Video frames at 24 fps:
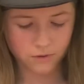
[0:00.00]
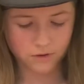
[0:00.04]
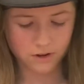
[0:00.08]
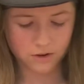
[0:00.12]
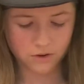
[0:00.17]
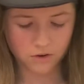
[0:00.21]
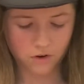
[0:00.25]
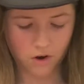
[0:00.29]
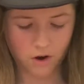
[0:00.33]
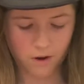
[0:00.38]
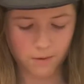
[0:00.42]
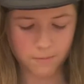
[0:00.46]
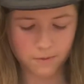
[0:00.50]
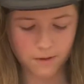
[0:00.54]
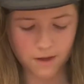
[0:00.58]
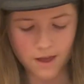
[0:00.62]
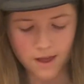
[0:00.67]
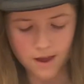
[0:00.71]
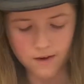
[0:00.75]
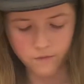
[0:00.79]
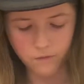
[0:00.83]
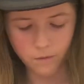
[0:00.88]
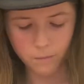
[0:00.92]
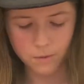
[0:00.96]
in Europe,
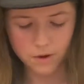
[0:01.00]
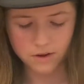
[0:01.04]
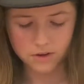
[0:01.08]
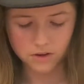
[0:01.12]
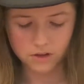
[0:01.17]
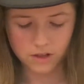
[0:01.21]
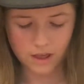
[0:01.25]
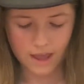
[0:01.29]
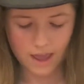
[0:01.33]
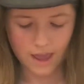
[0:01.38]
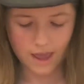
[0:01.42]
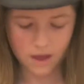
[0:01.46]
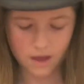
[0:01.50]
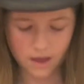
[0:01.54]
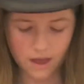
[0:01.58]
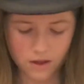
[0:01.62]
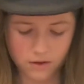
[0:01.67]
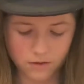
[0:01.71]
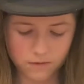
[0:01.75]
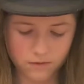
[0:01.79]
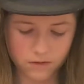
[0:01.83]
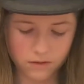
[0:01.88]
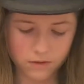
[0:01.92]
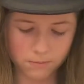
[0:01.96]
from which they
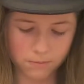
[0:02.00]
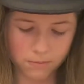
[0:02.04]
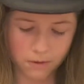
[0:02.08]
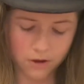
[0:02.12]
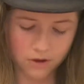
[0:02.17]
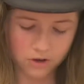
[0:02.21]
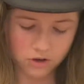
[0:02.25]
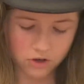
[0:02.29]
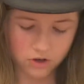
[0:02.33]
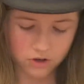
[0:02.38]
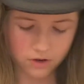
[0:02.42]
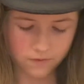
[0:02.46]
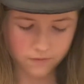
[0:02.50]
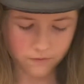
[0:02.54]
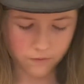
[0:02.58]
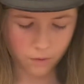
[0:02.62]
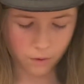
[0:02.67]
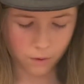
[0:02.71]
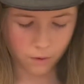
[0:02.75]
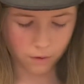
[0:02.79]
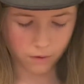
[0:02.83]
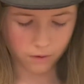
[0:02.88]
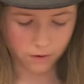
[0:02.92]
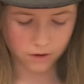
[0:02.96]
pushed
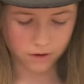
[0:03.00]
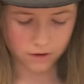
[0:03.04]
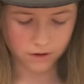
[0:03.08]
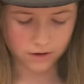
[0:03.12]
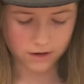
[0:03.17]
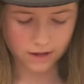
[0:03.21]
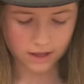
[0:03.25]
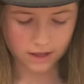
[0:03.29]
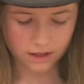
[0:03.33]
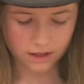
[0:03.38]
forward